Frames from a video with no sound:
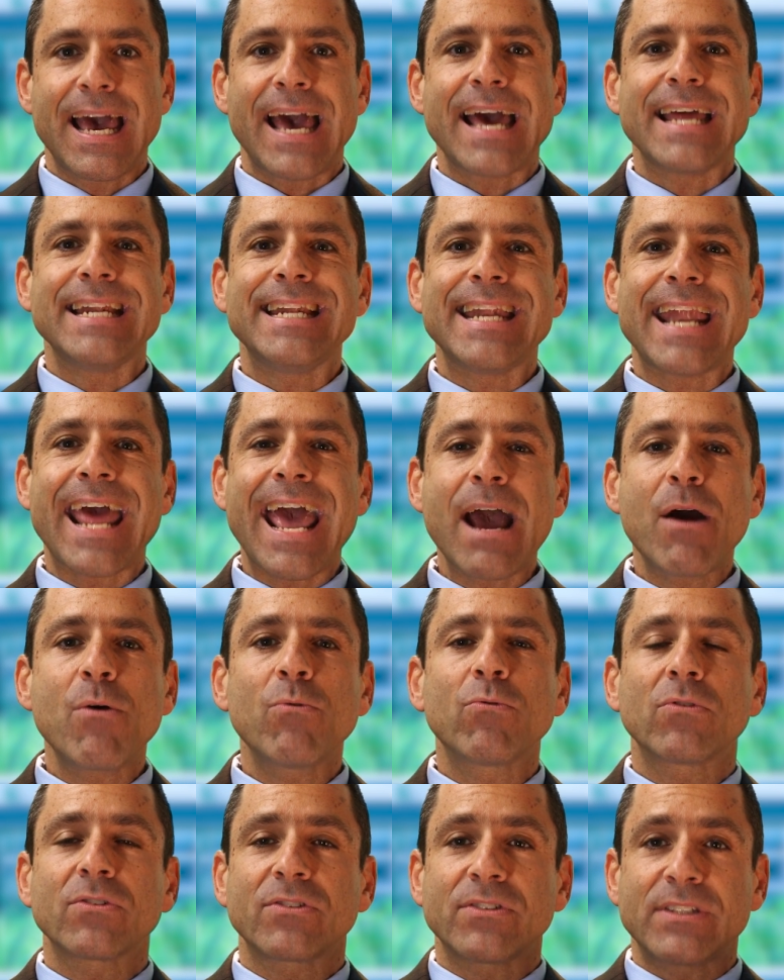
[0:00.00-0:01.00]
And
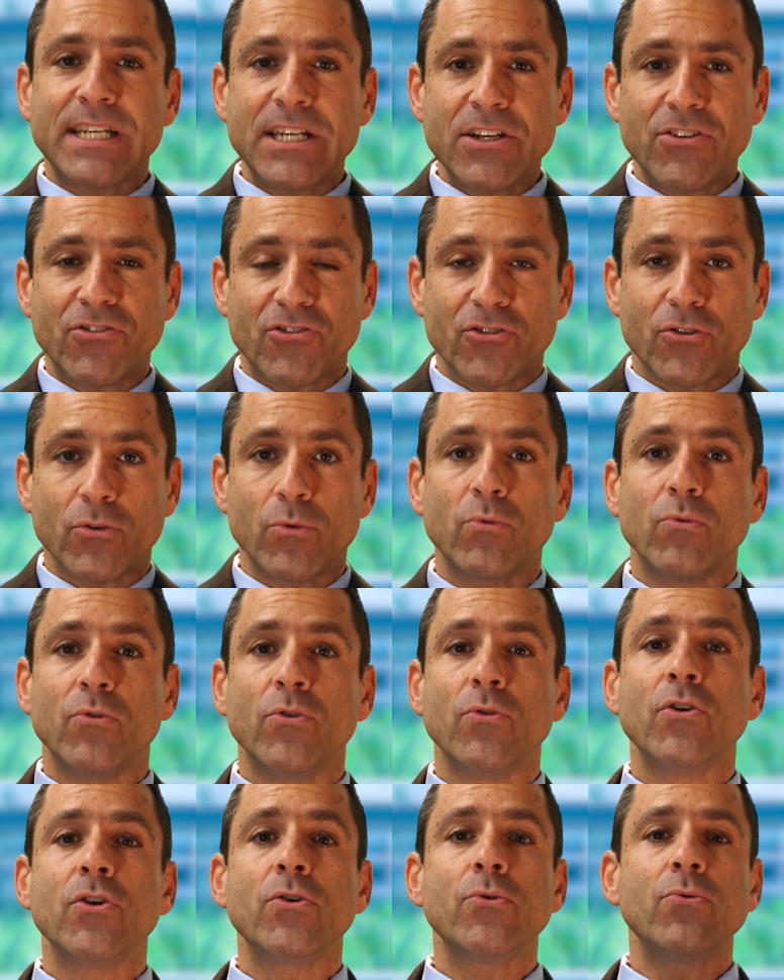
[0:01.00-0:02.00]
now
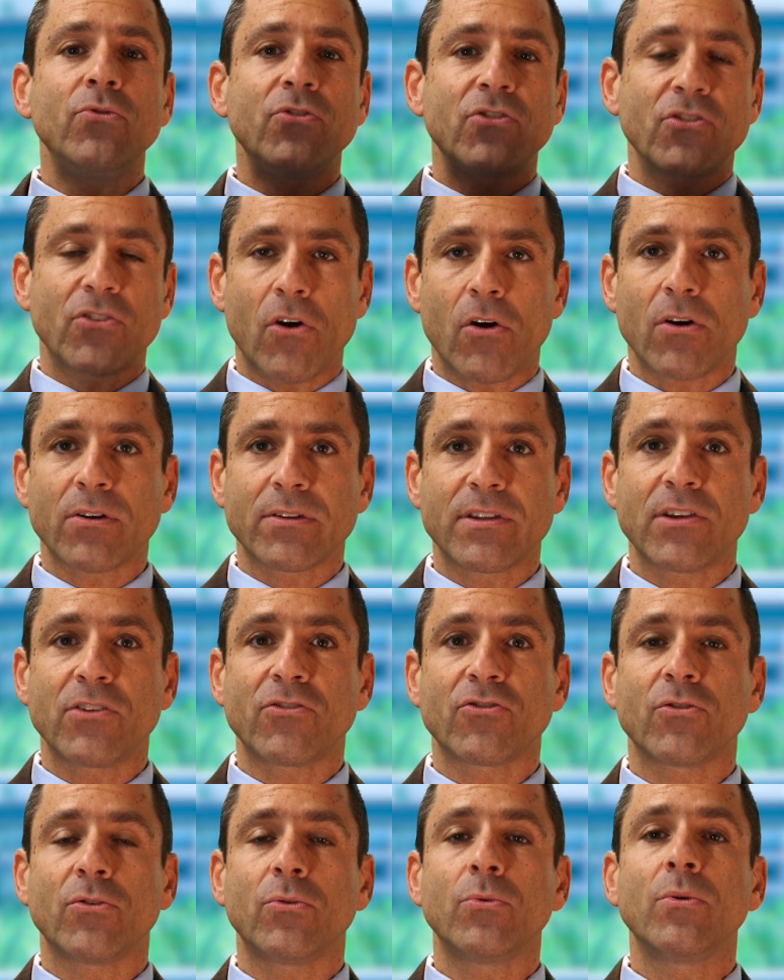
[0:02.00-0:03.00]
new scar
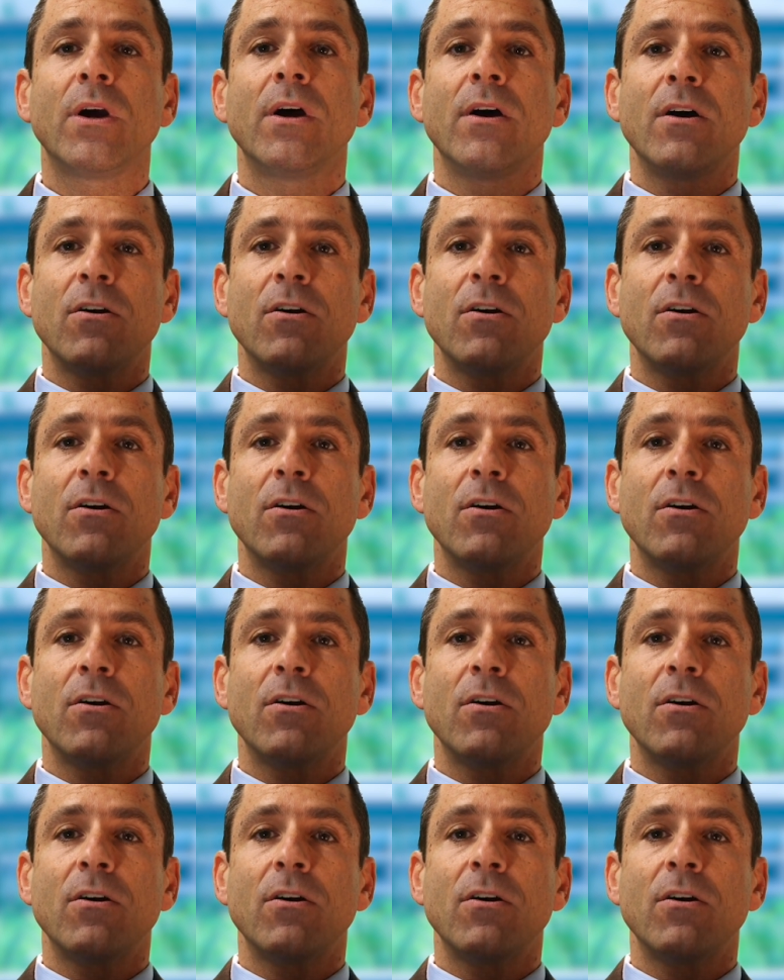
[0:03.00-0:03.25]
tissue